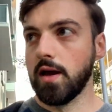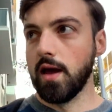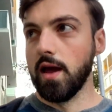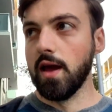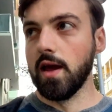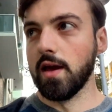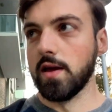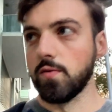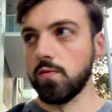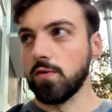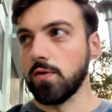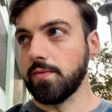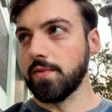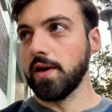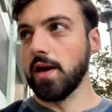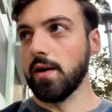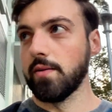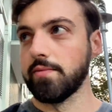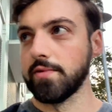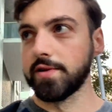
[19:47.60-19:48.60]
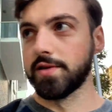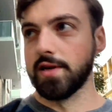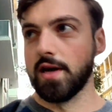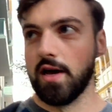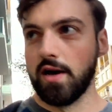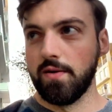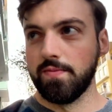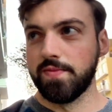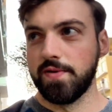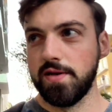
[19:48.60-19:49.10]
and we'll be able to
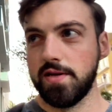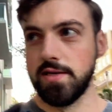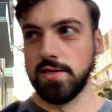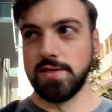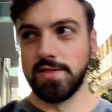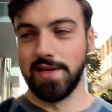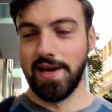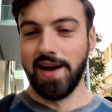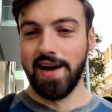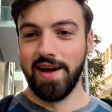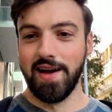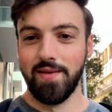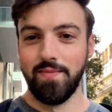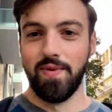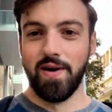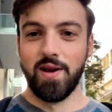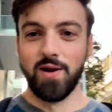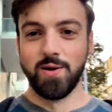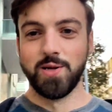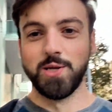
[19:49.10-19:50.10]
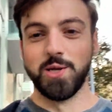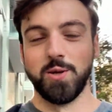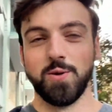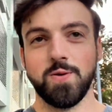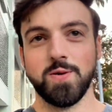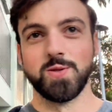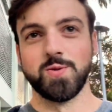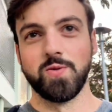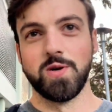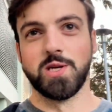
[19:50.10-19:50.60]
help you decide, better
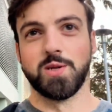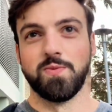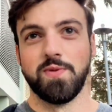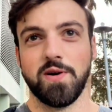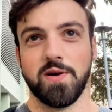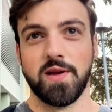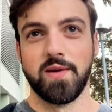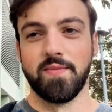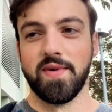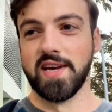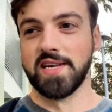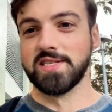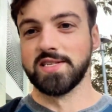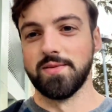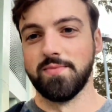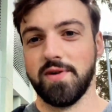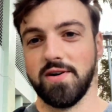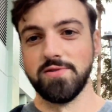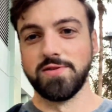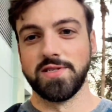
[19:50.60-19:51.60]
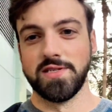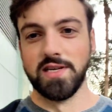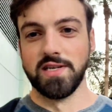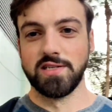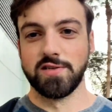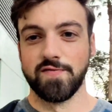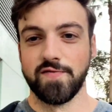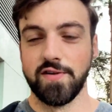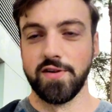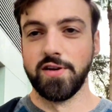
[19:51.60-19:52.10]
choose which building makes the most
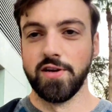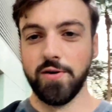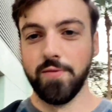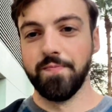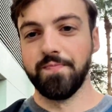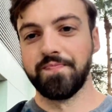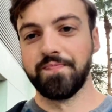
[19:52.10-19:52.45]
sense for you.